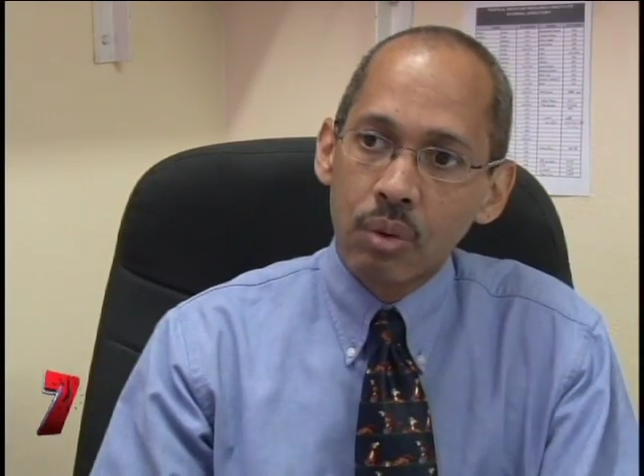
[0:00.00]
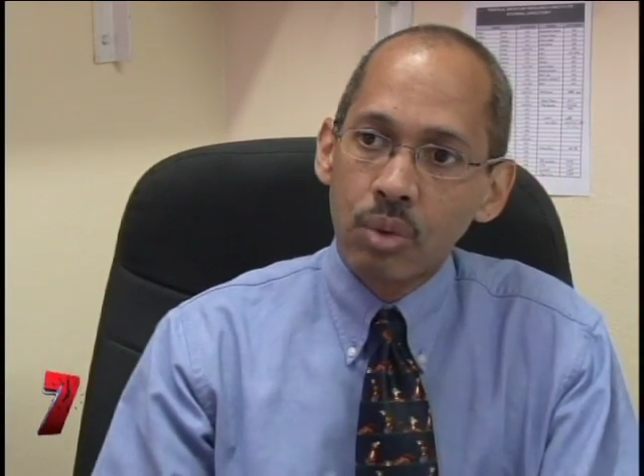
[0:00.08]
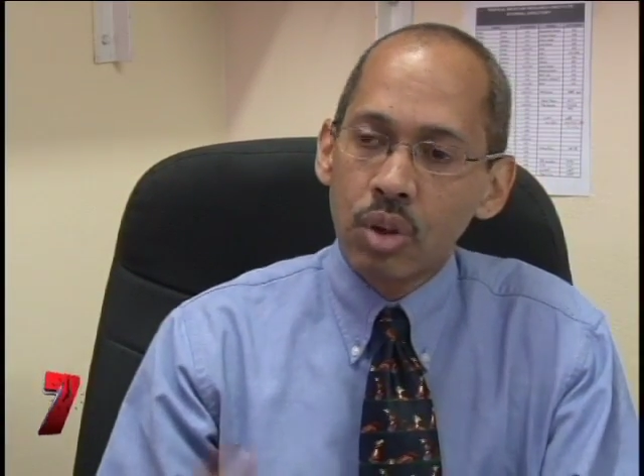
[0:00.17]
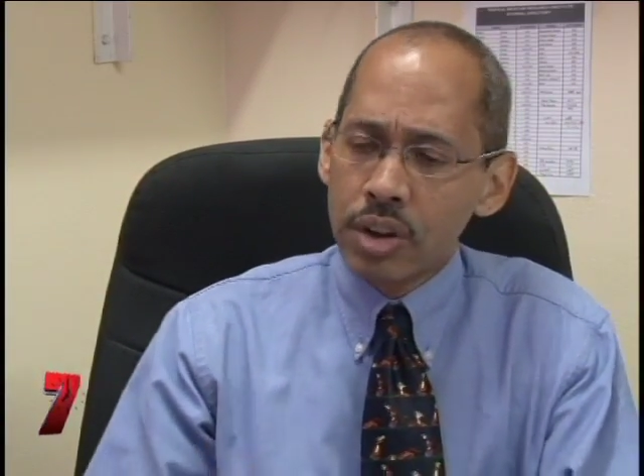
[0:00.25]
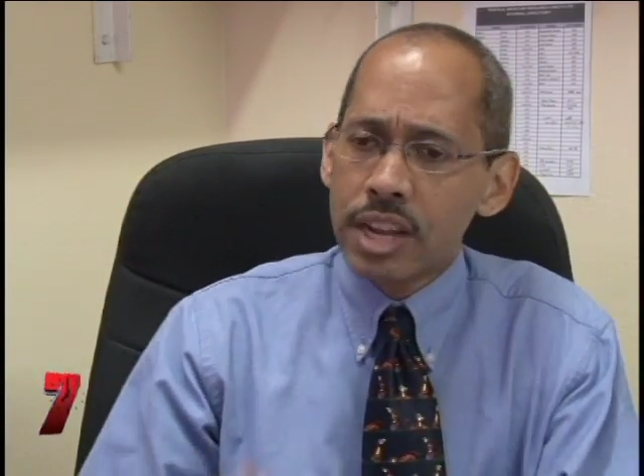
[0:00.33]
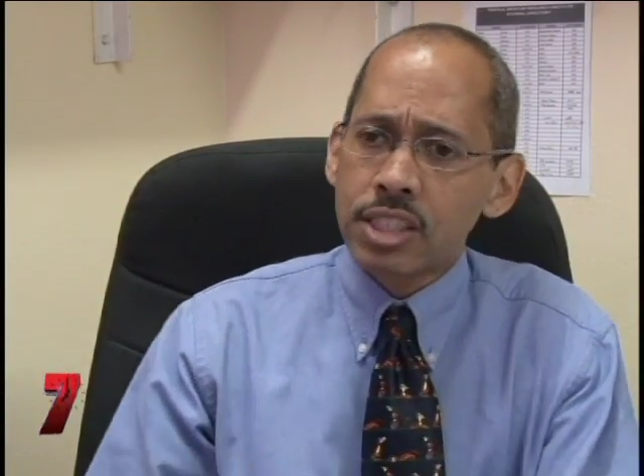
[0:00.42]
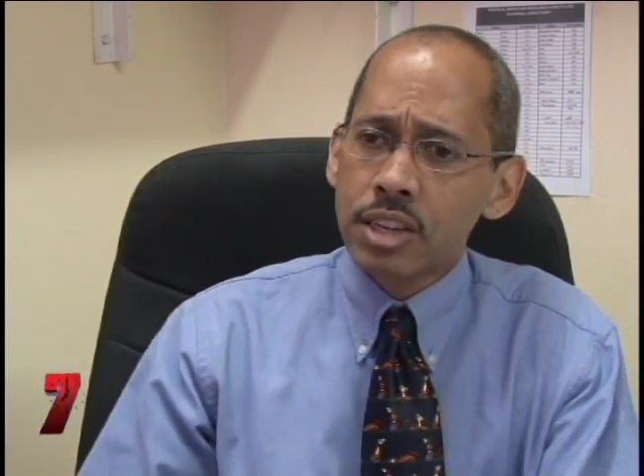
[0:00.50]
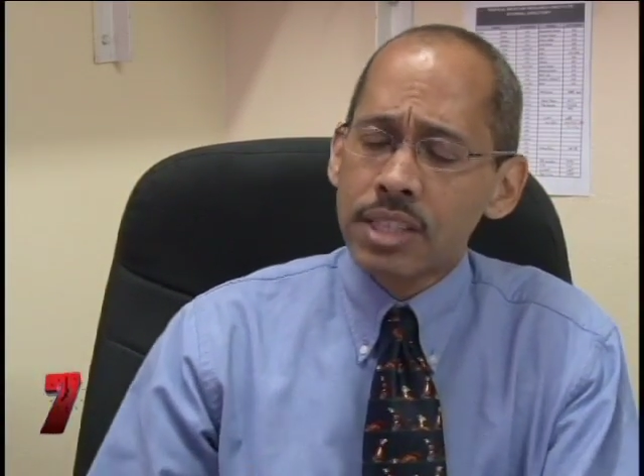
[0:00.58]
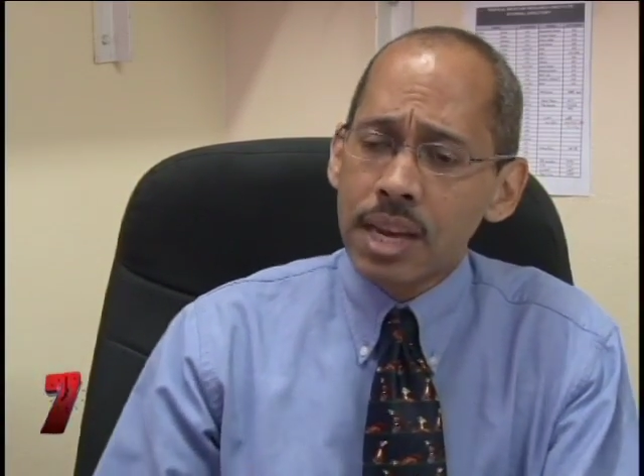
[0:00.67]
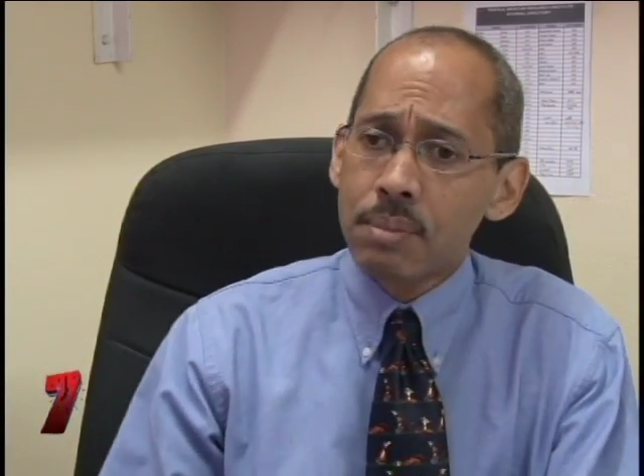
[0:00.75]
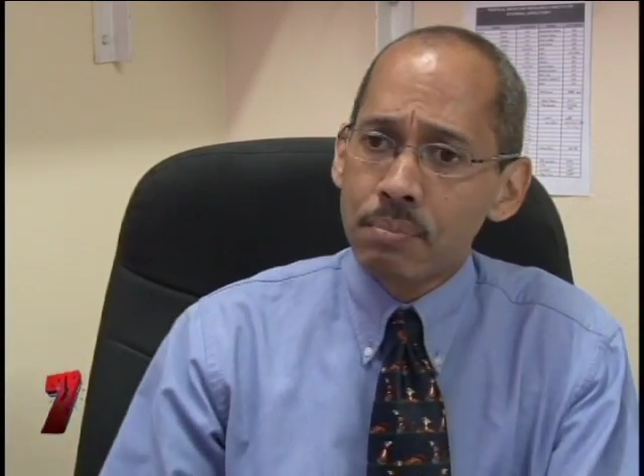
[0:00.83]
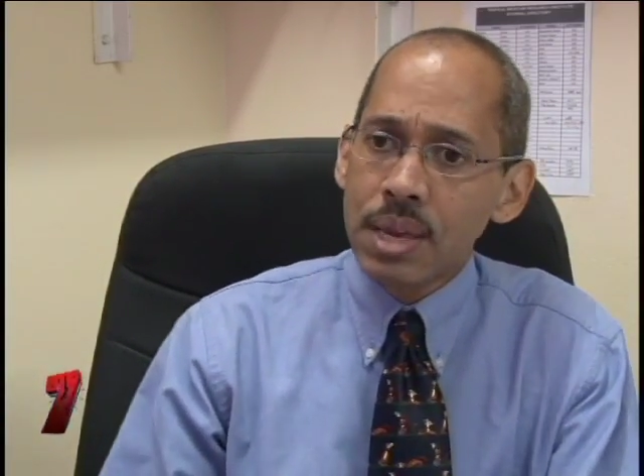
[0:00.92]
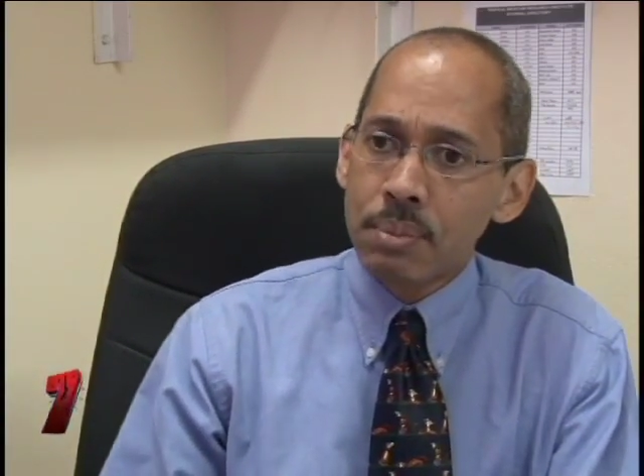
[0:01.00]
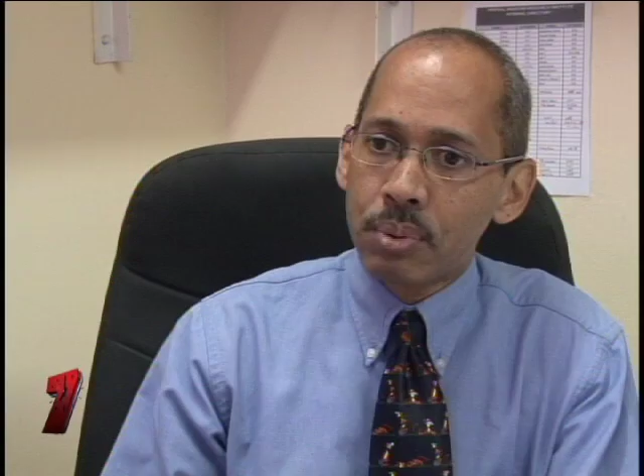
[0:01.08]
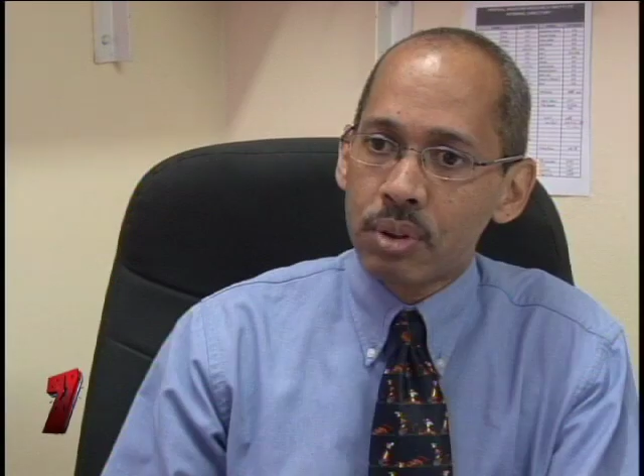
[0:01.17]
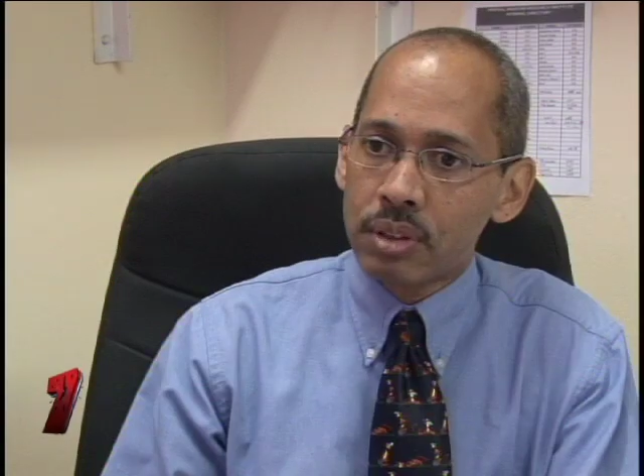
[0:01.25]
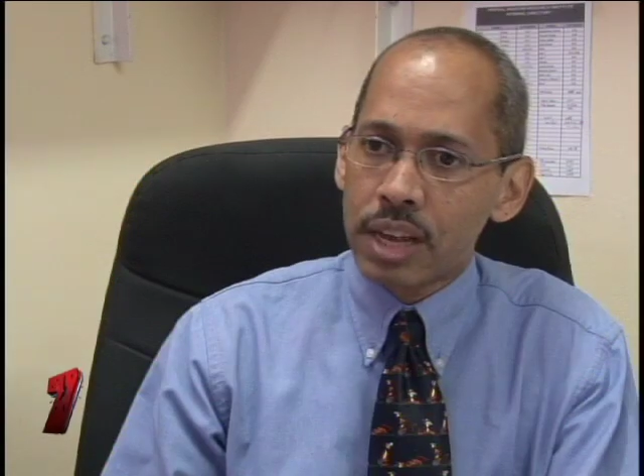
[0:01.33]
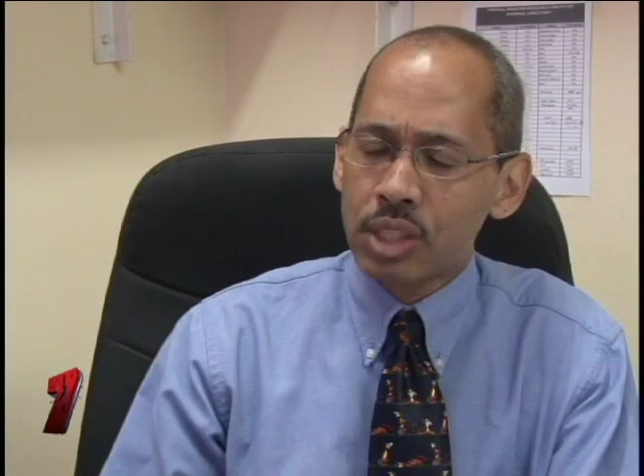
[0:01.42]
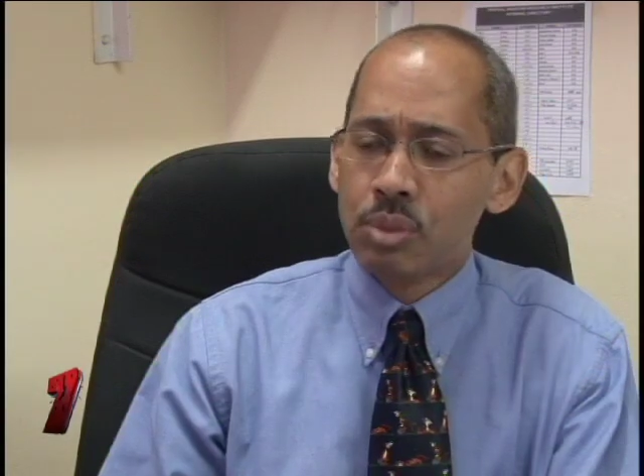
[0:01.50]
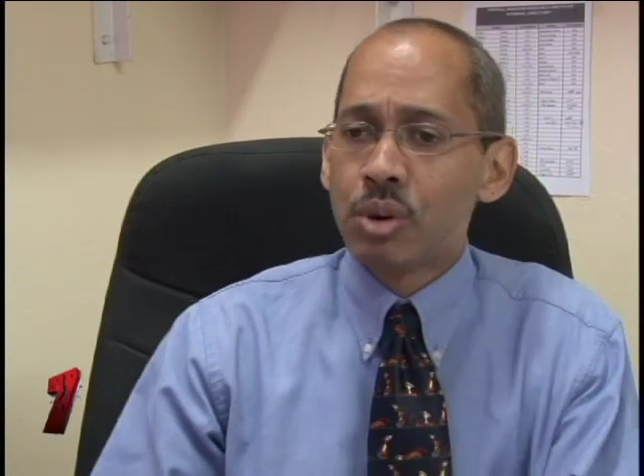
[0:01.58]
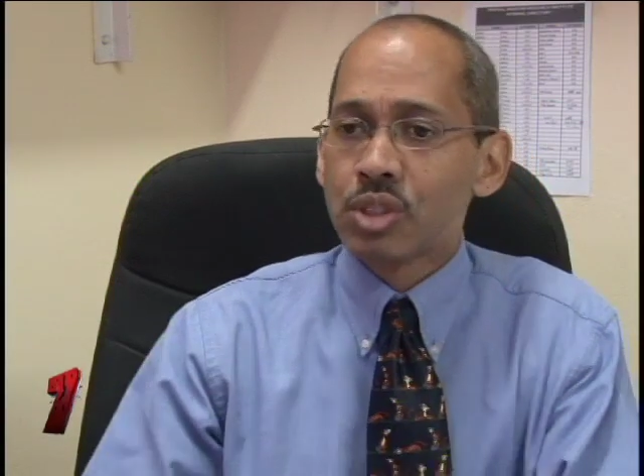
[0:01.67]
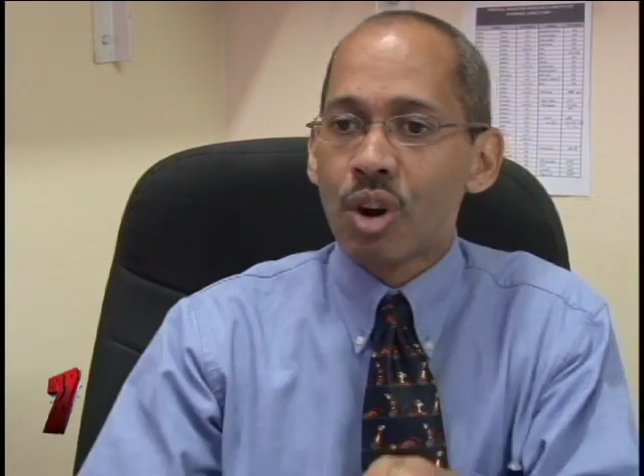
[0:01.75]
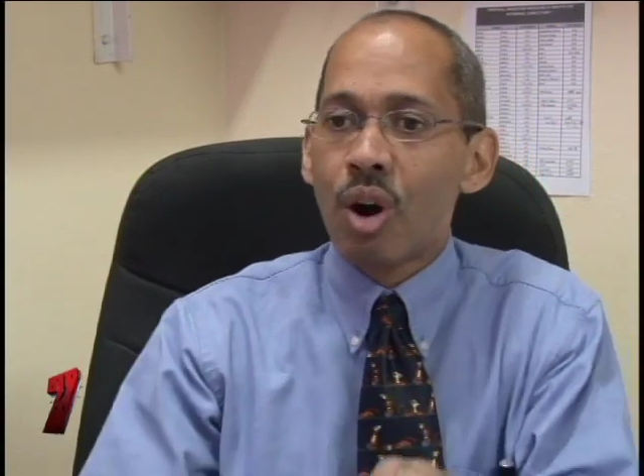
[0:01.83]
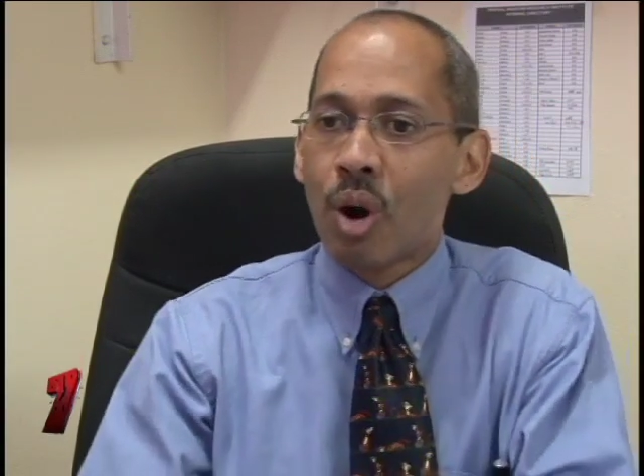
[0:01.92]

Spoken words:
without necessarily telling people that you must